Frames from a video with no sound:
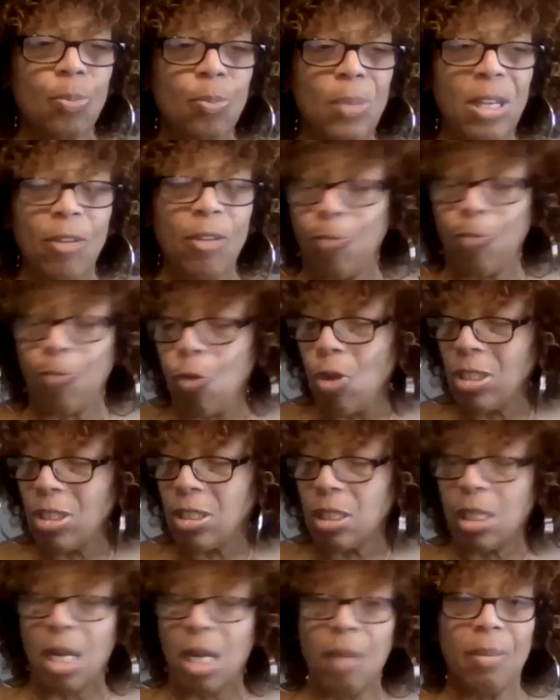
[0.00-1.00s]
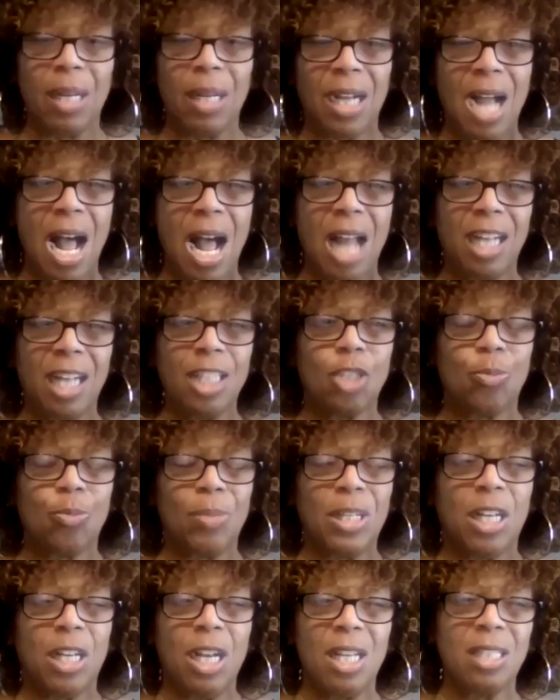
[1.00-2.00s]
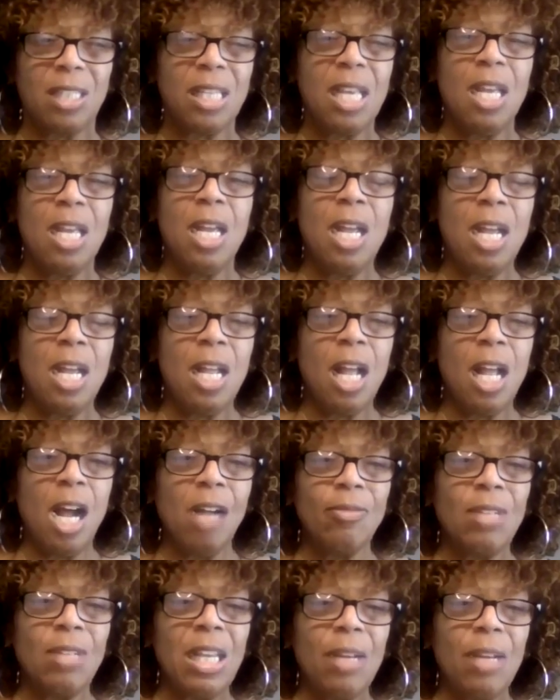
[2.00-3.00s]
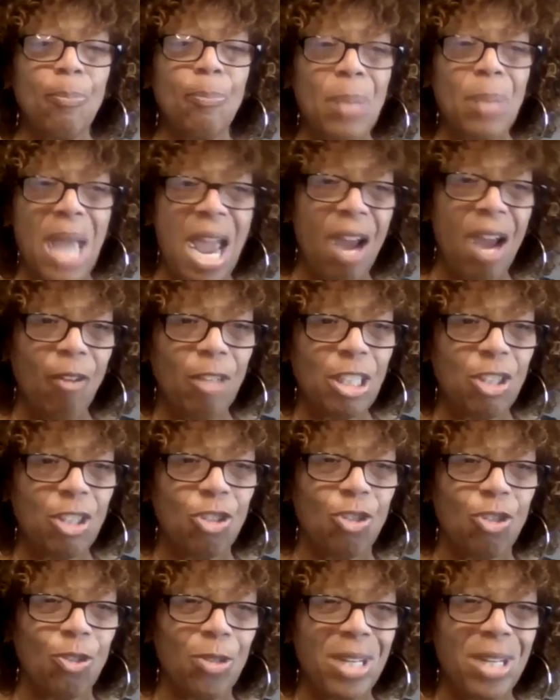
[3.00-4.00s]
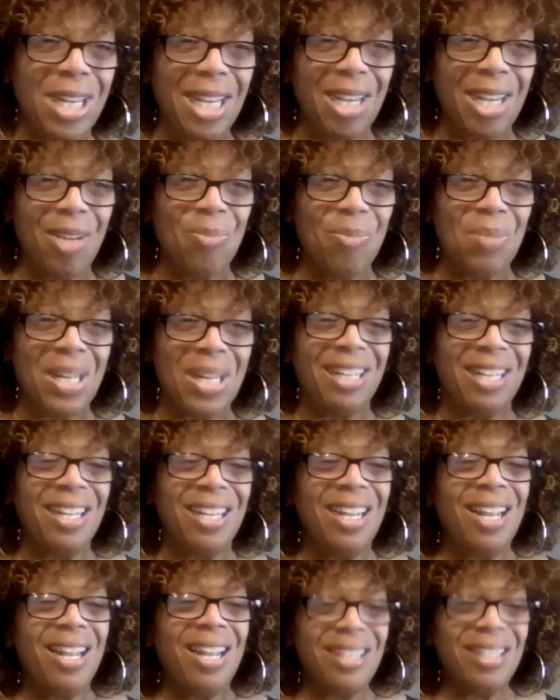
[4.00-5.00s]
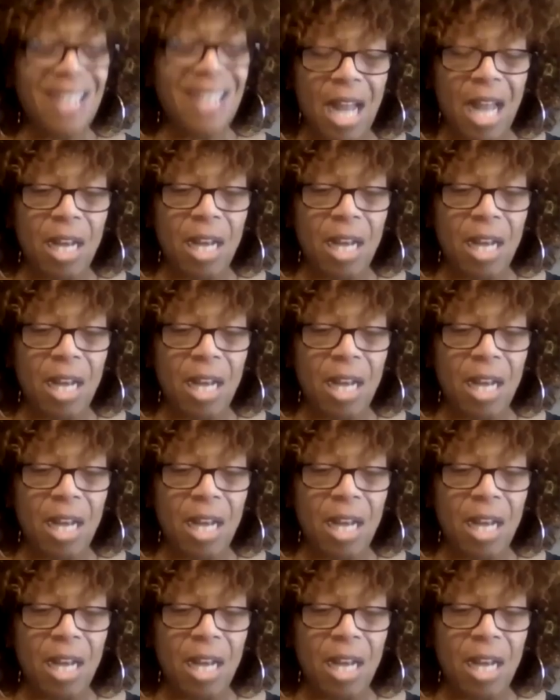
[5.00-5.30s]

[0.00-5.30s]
being forced to come to college because of their parents' dream and not.